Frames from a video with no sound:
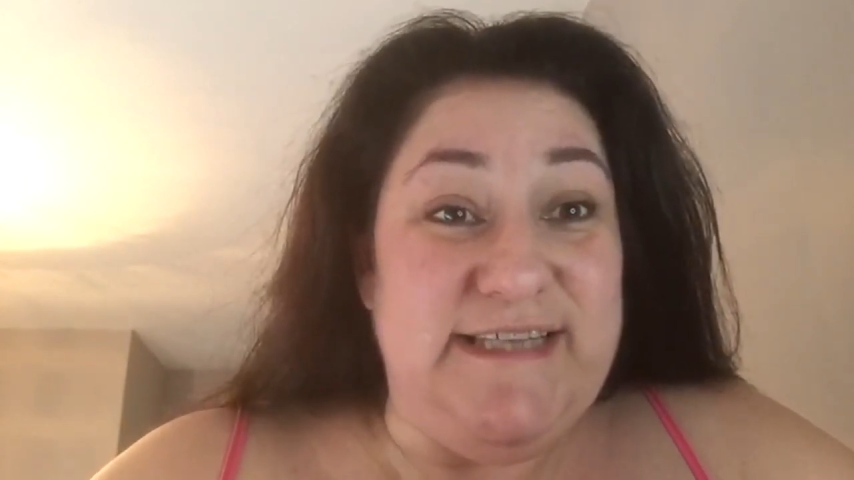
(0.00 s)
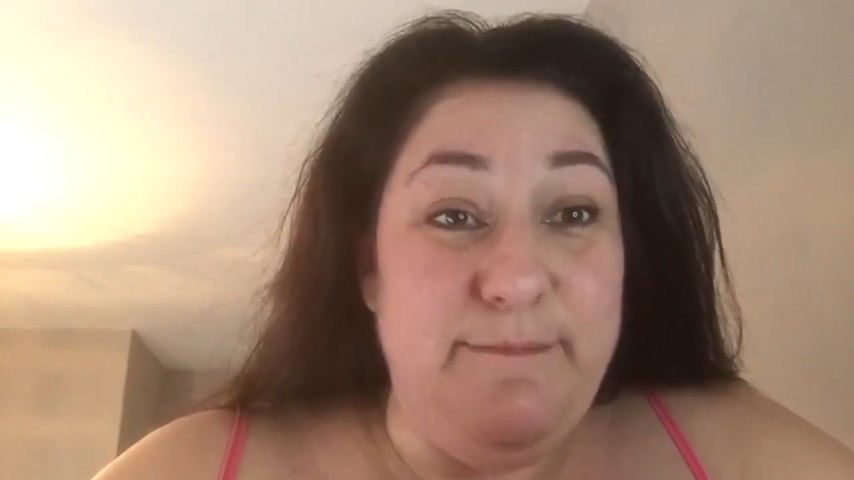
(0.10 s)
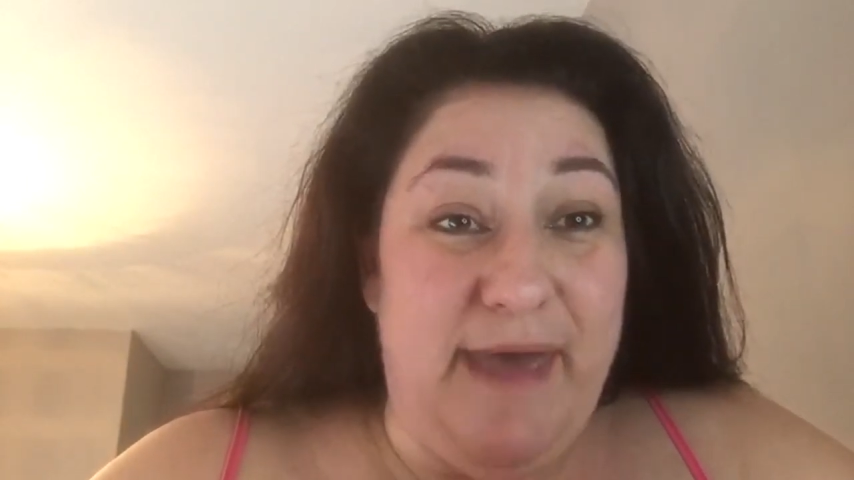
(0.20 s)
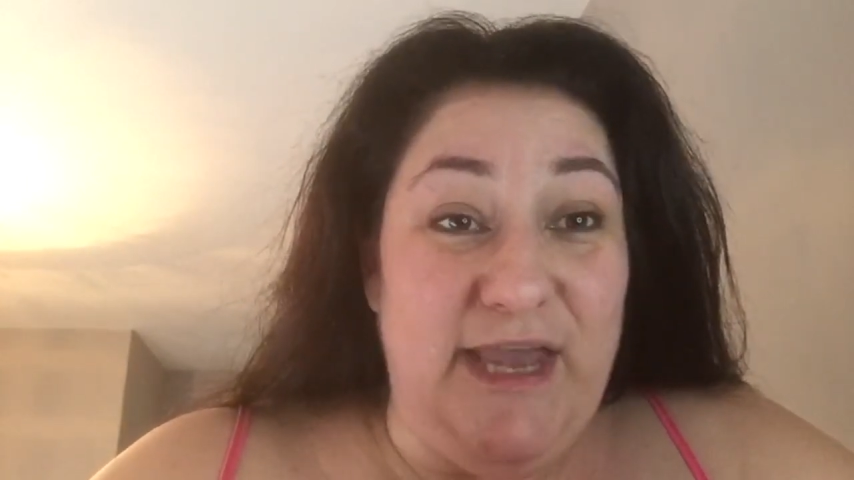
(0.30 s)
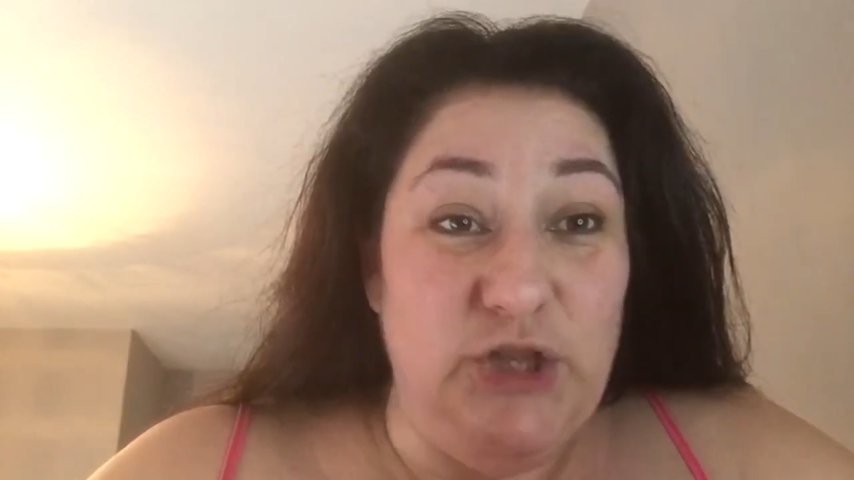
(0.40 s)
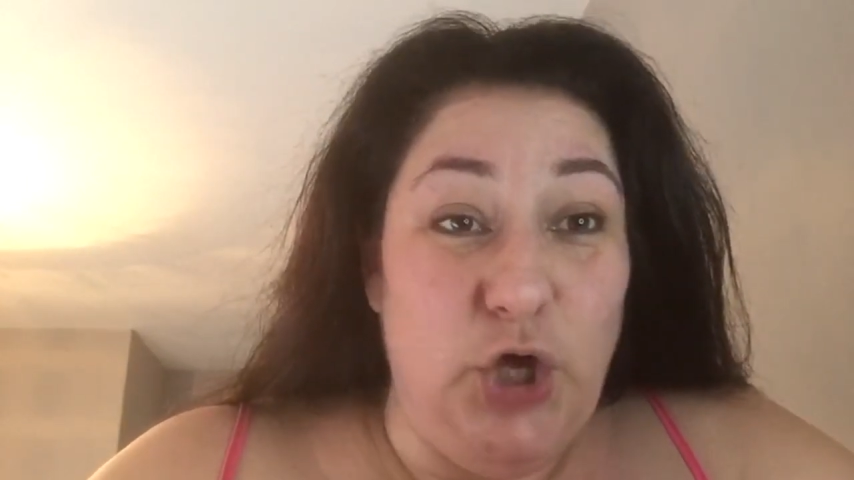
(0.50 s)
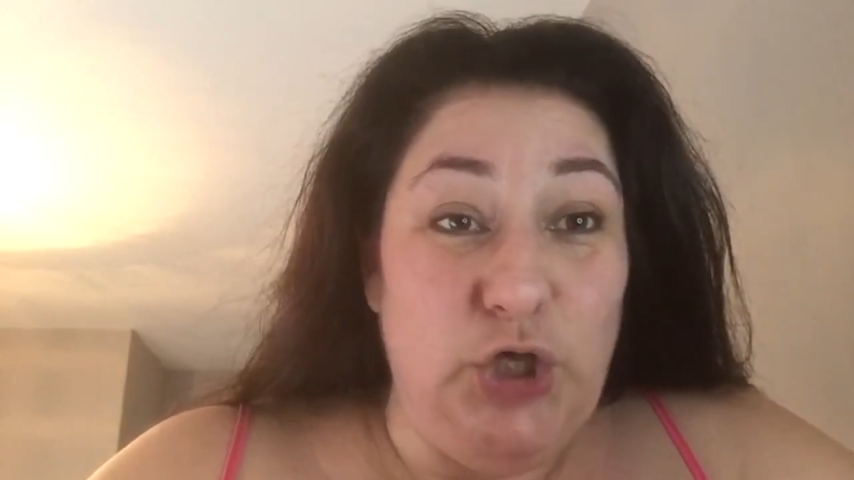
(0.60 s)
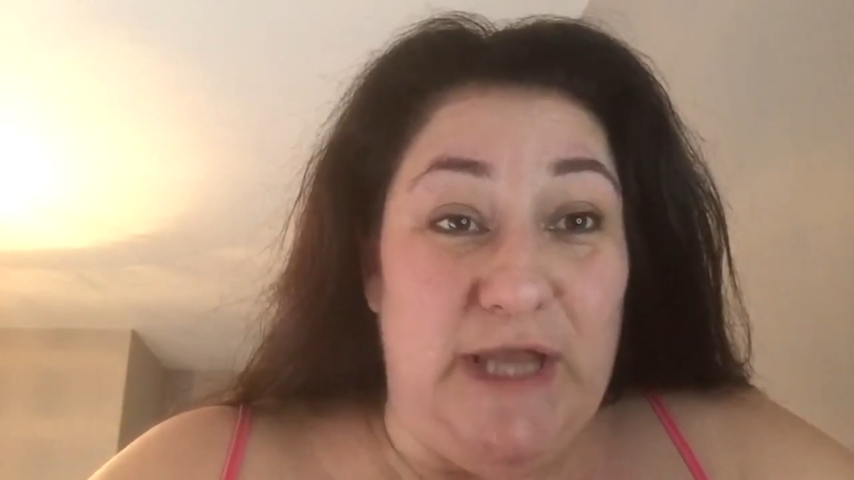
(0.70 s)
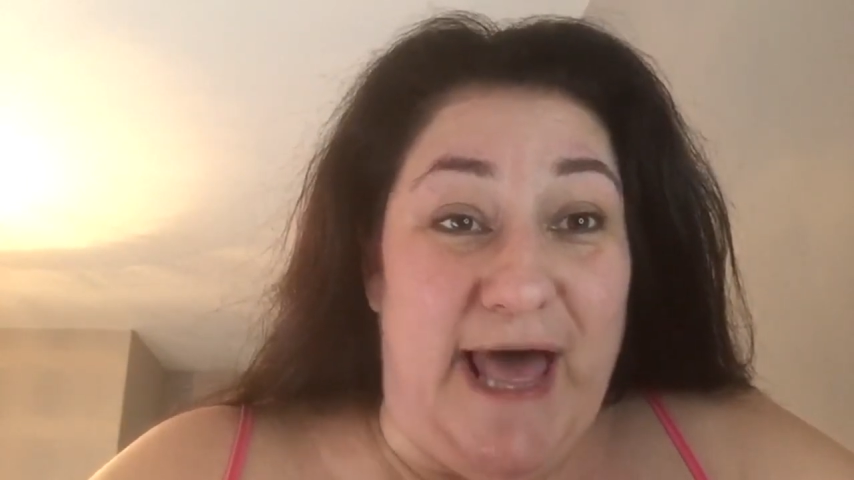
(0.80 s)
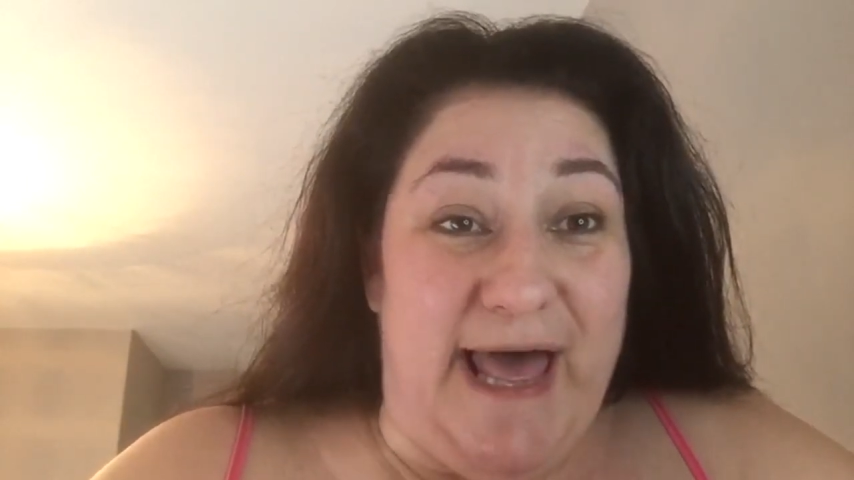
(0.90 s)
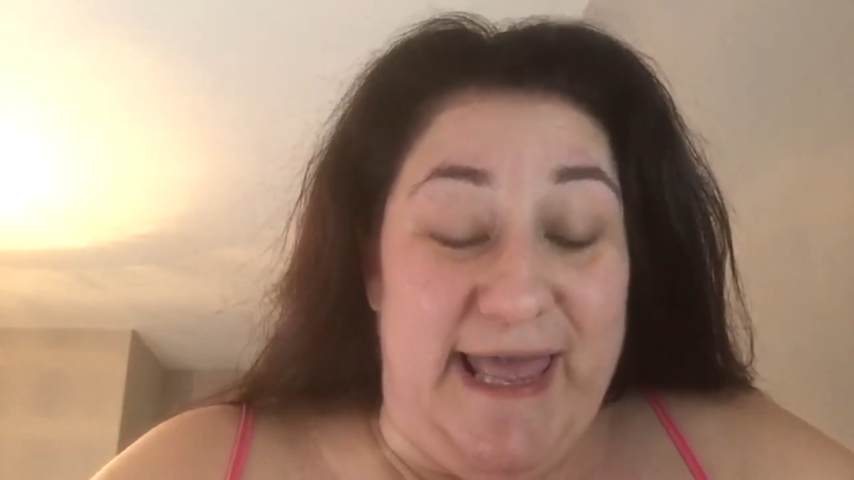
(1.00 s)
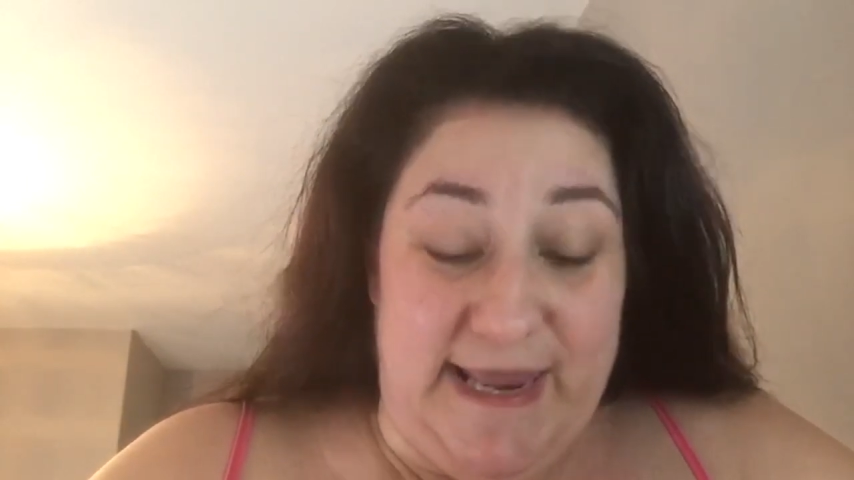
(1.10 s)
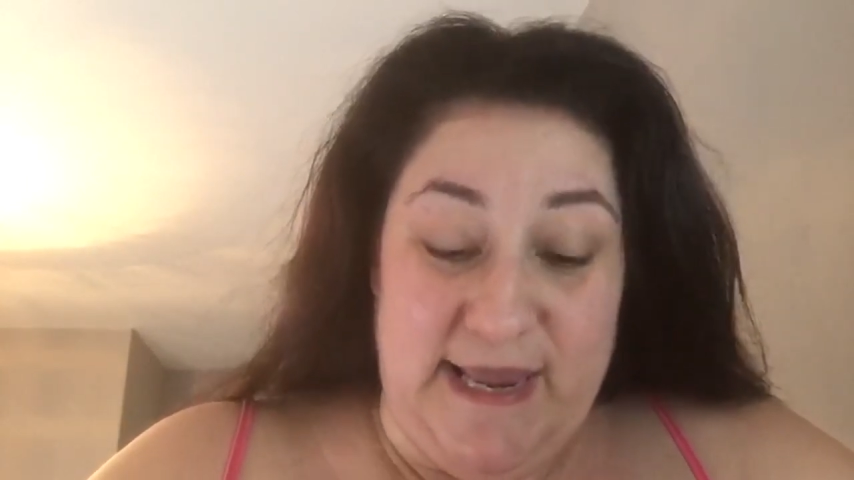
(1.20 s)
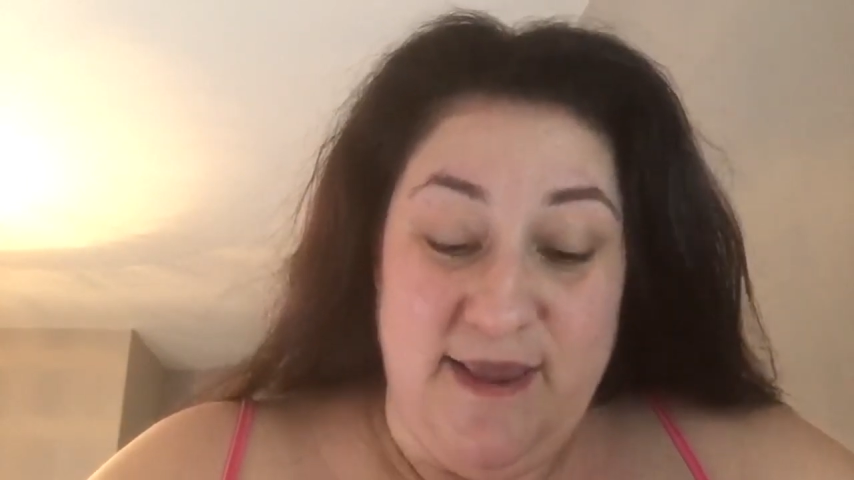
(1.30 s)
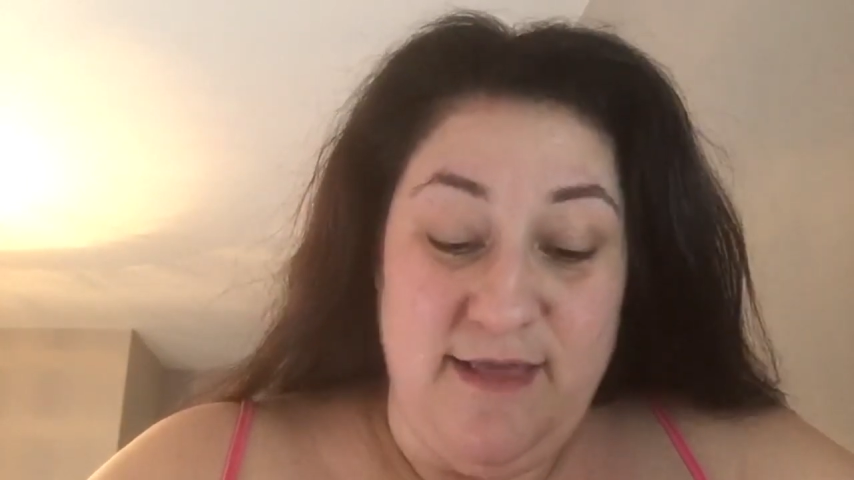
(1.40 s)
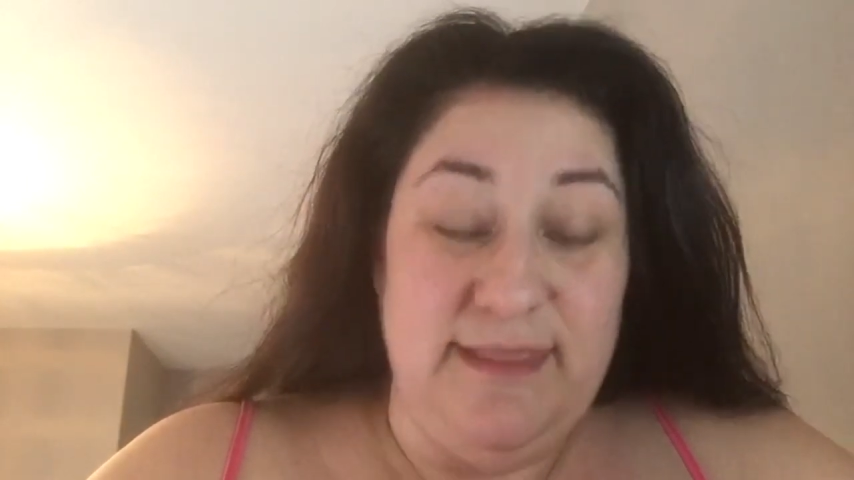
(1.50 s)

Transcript: that make you look like